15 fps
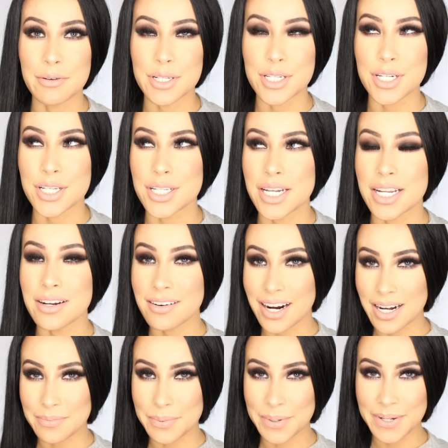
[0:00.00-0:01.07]
It was just
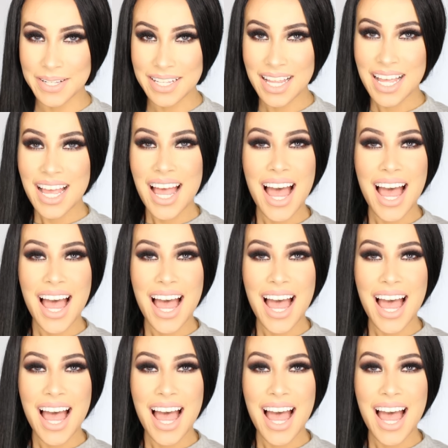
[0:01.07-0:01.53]
incredible.